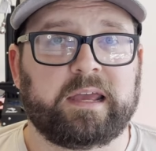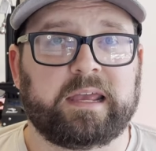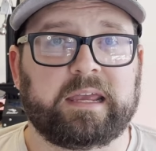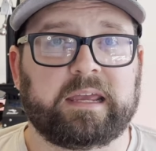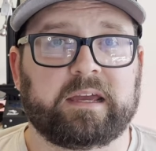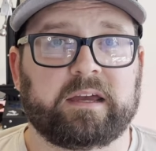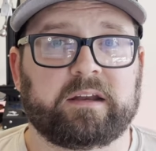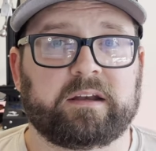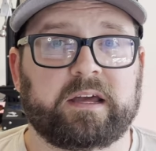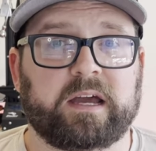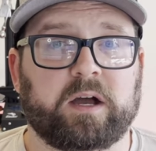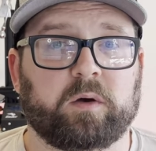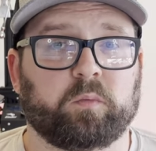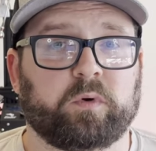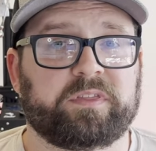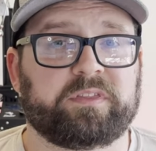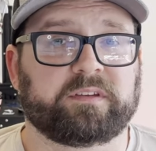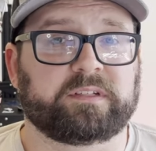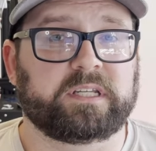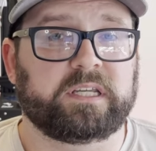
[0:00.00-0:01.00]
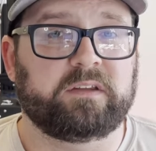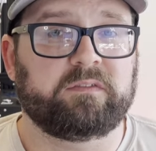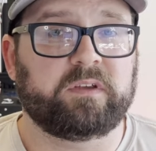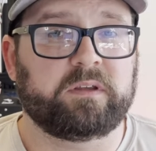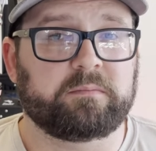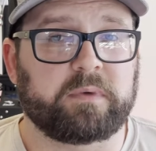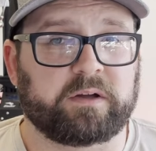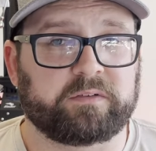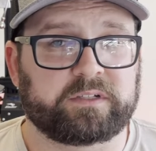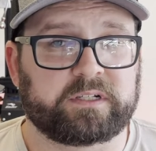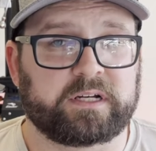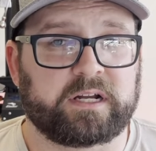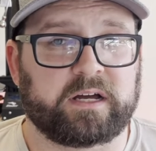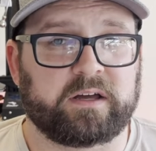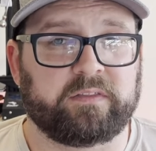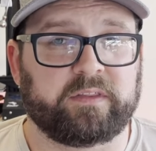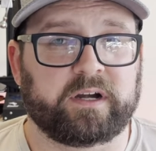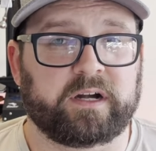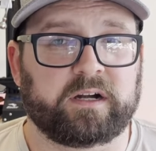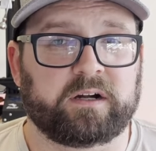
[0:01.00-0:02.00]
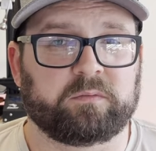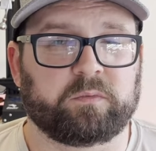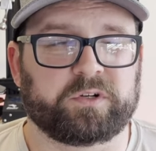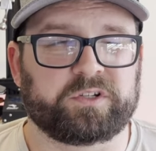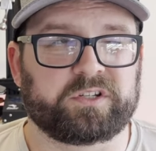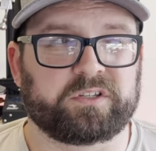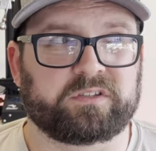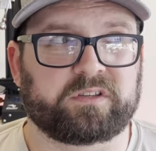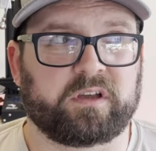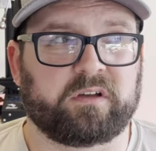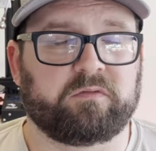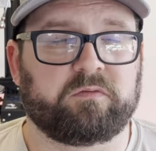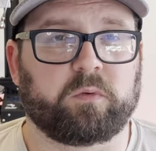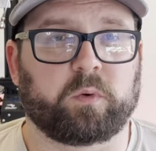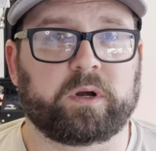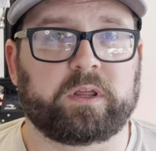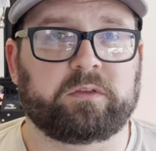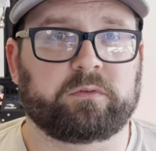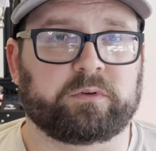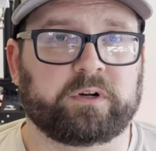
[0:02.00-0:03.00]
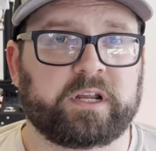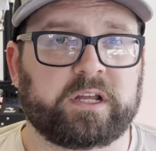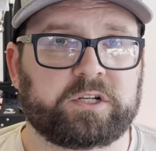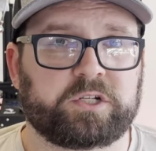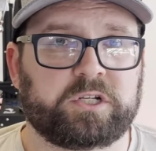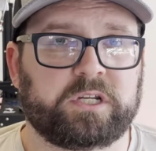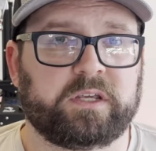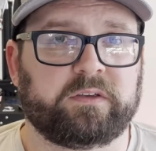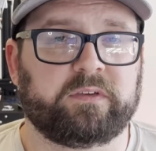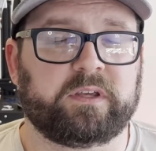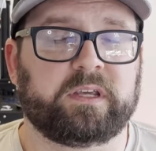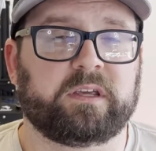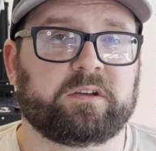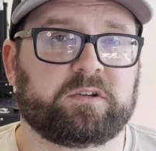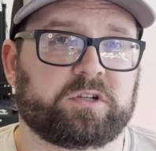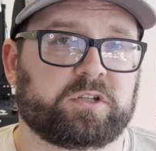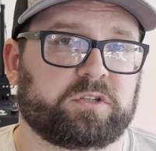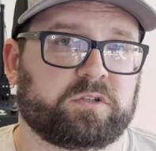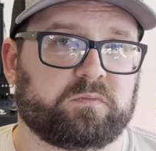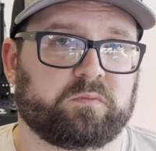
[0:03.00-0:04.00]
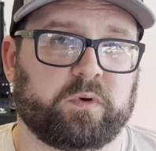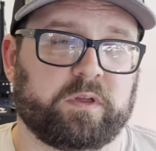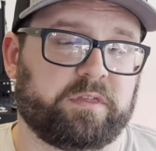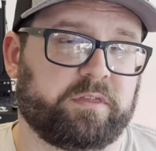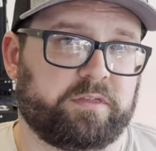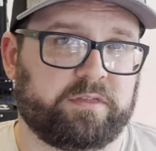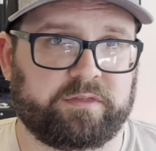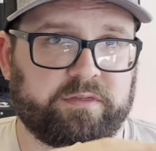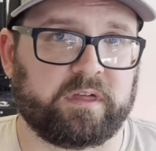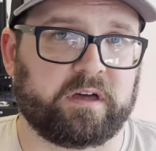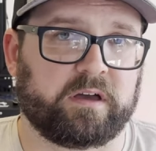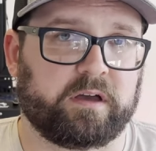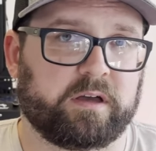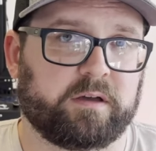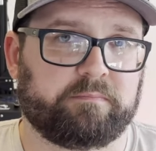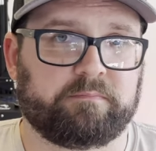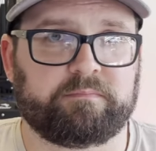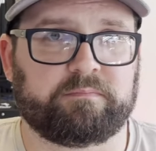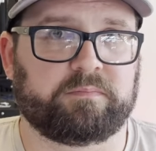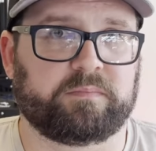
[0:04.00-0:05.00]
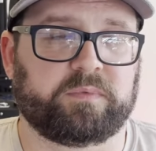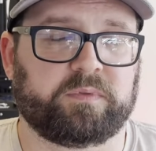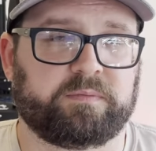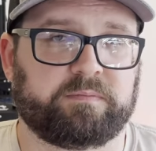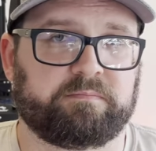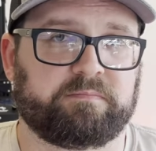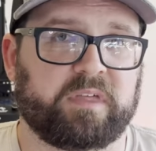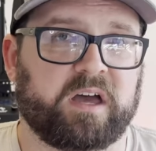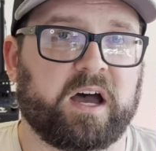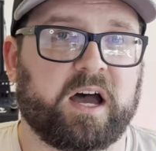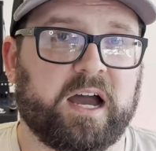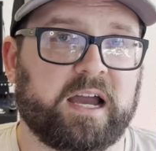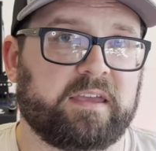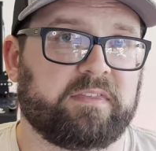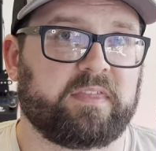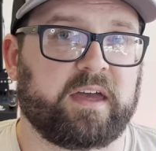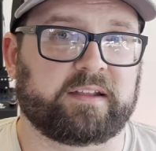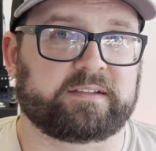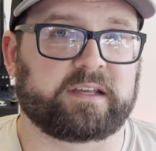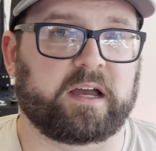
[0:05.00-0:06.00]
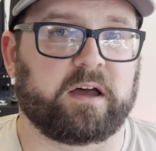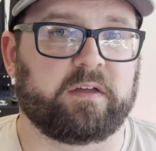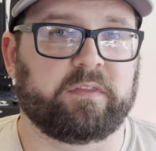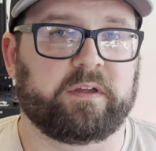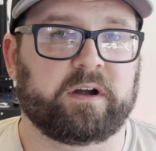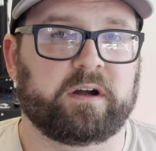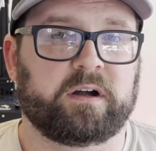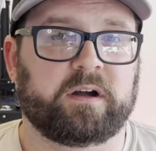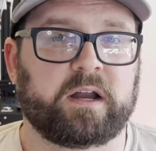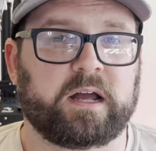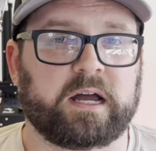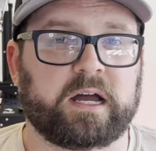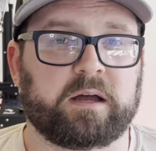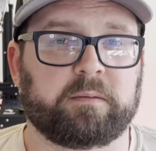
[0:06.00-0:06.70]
and with the TV mounted on there, which is a 43-inch TV, and just with the height that's on there,